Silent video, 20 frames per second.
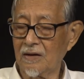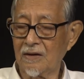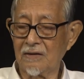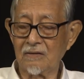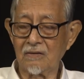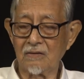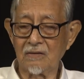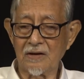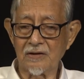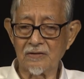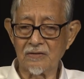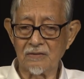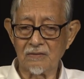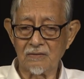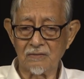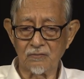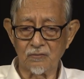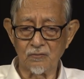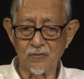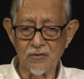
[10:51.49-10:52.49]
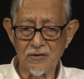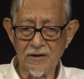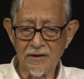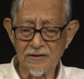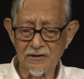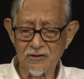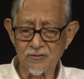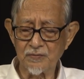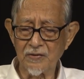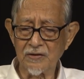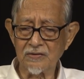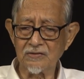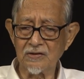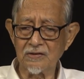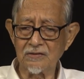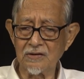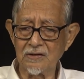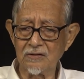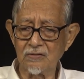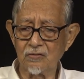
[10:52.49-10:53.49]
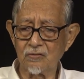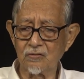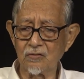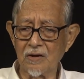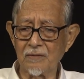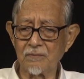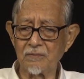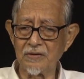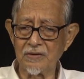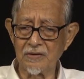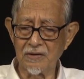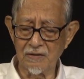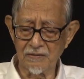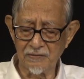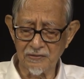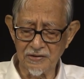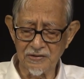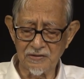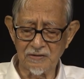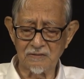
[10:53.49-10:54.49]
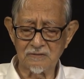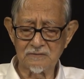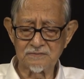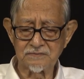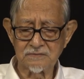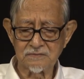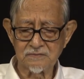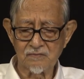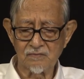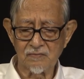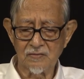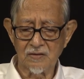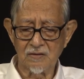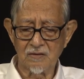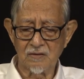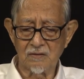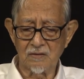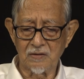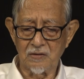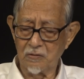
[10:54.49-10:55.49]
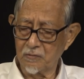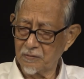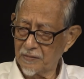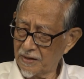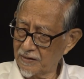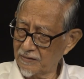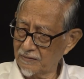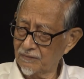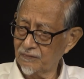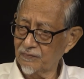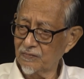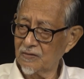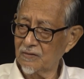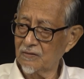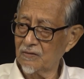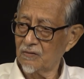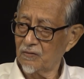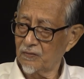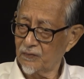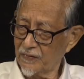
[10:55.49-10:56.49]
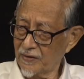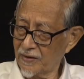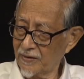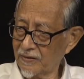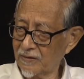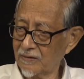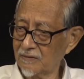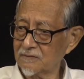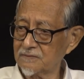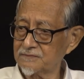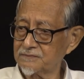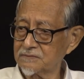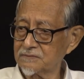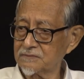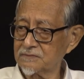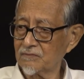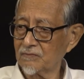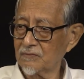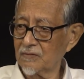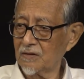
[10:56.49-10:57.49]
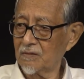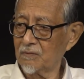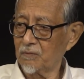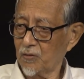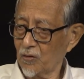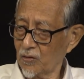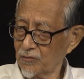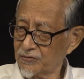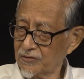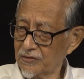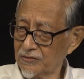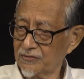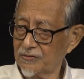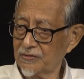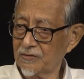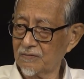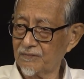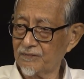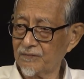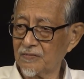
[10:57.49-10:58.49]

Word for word: And uh, we had expected it to have been a very humane, fair process.